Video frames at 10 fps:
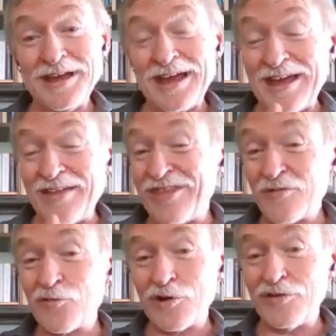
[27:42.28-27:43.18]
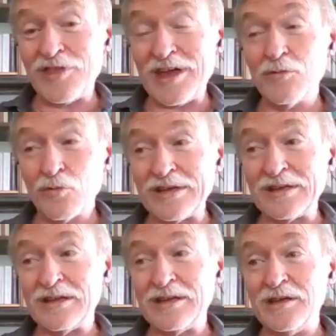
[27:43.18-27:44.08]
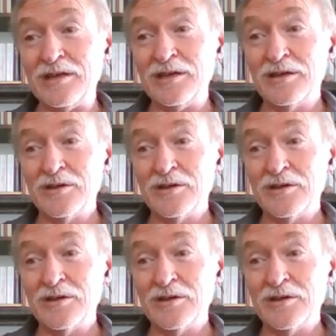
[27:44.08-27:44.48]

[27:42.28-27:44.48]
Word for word: And therefore, they really,